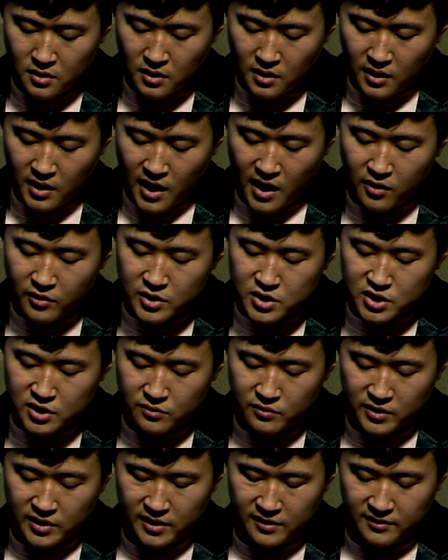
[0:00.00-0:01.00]
How did she
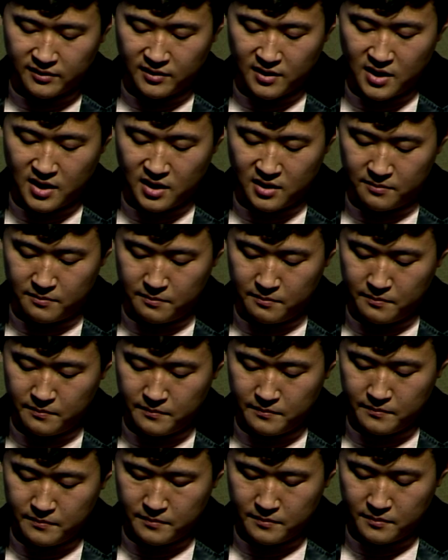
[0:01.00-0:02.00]
really see him?
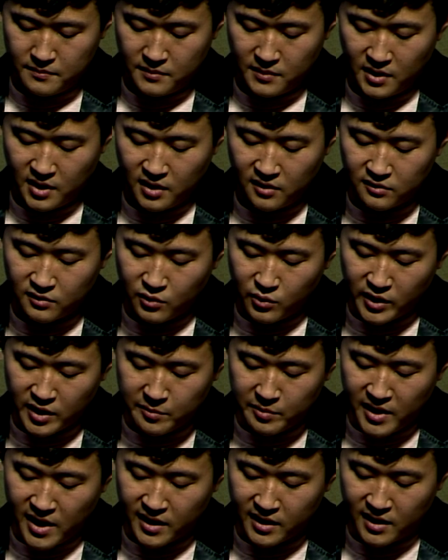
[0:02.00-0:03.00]
His quick
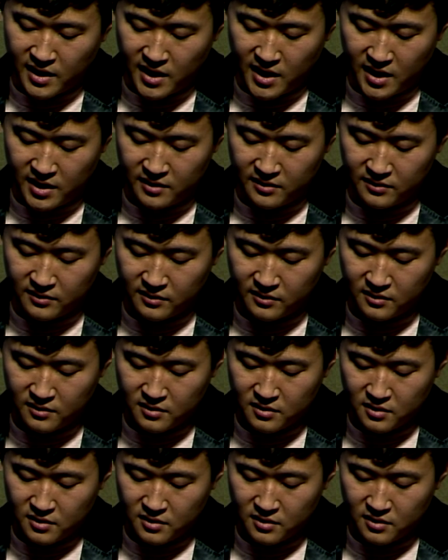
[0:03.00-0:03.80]
black eyes,